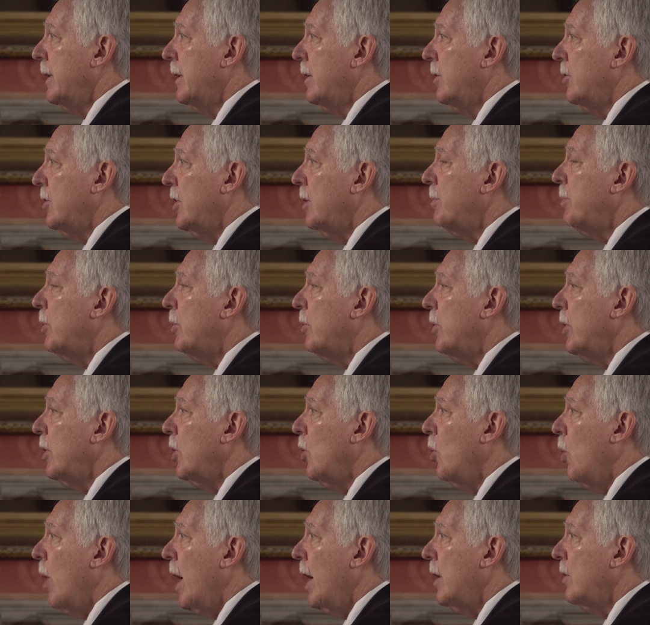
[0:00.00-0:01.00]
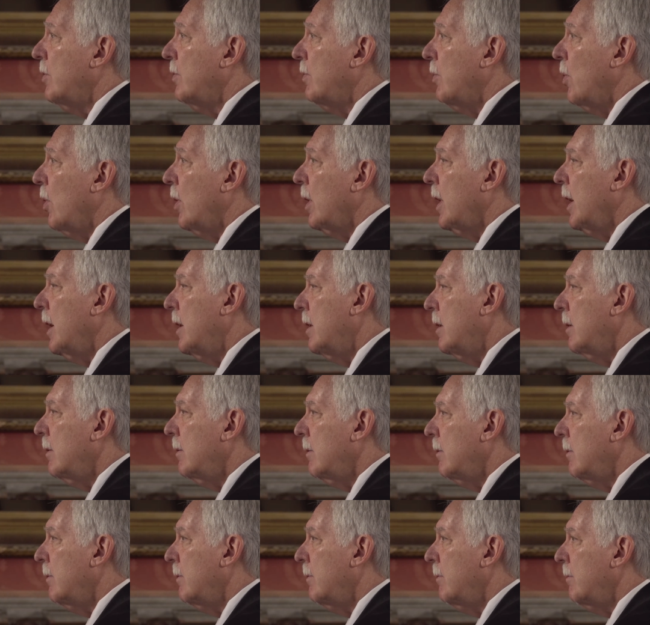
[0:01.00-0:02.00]
simple request for, can
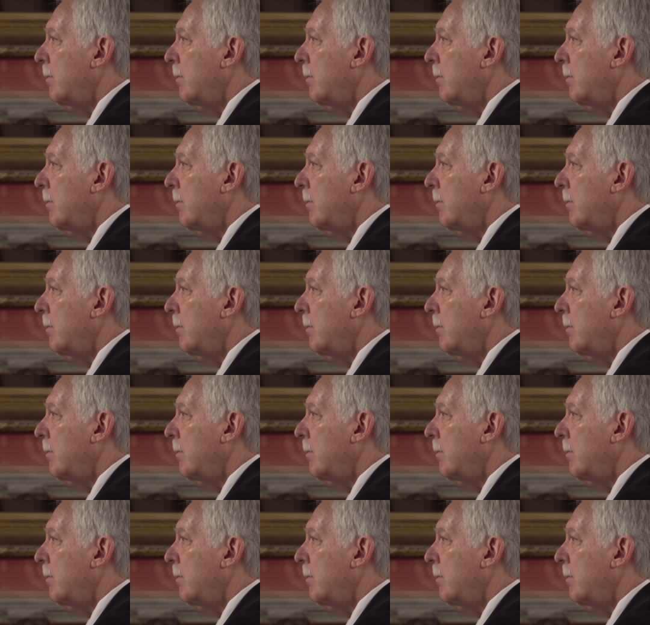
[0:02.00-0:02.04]
you